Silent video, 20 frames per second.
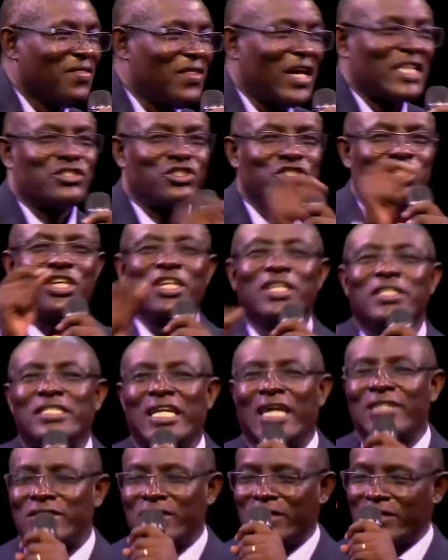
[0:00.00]
that
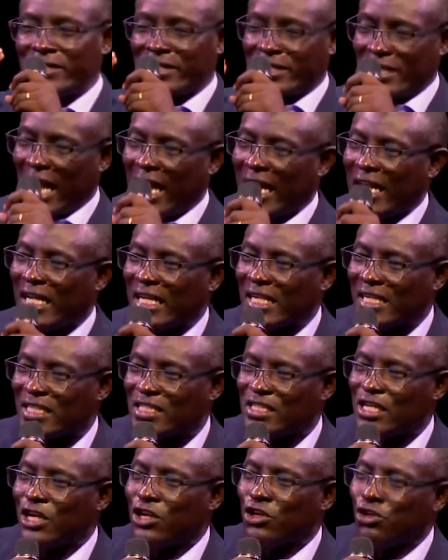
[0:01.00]
Jesus is saying,
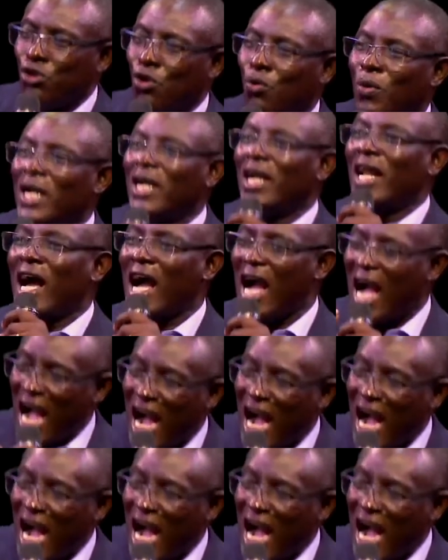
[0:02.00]
you will